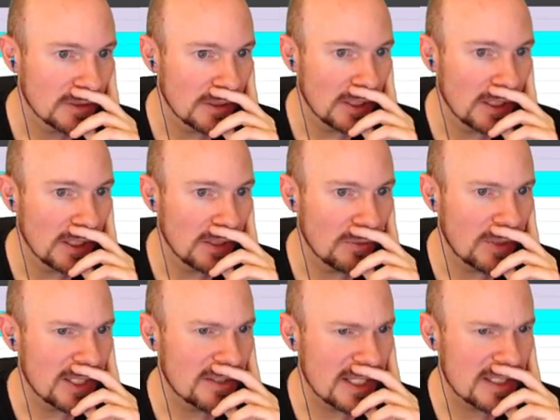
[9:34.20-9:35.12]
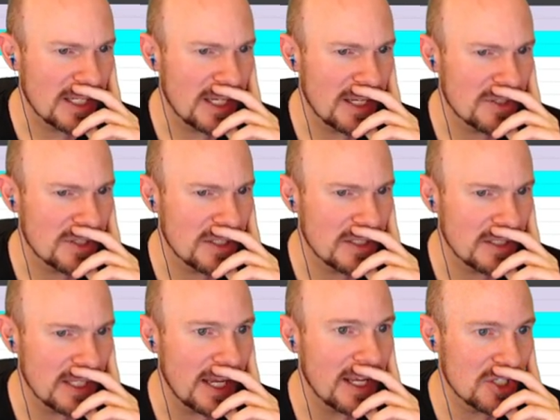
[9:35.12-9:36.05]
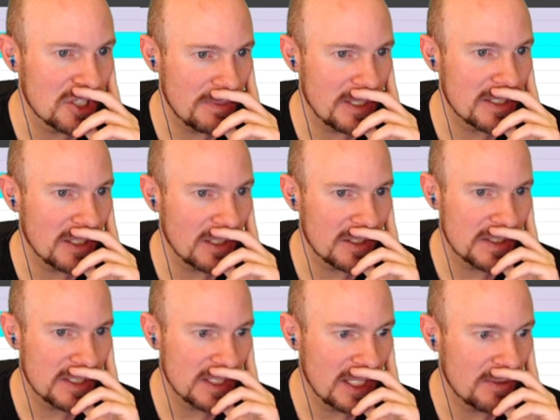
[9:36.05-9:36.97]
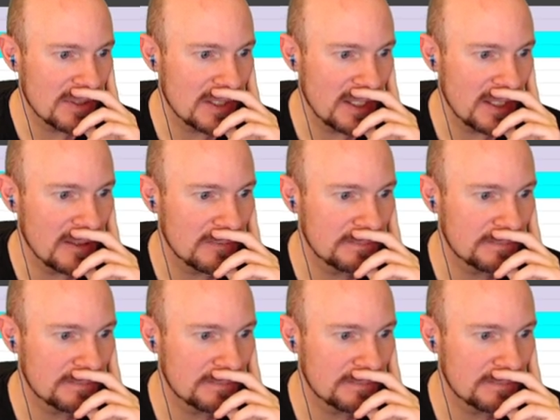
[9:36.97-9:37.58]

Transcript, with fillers: Uh, wait, I say NG, yeah, NGB solid C, I would say.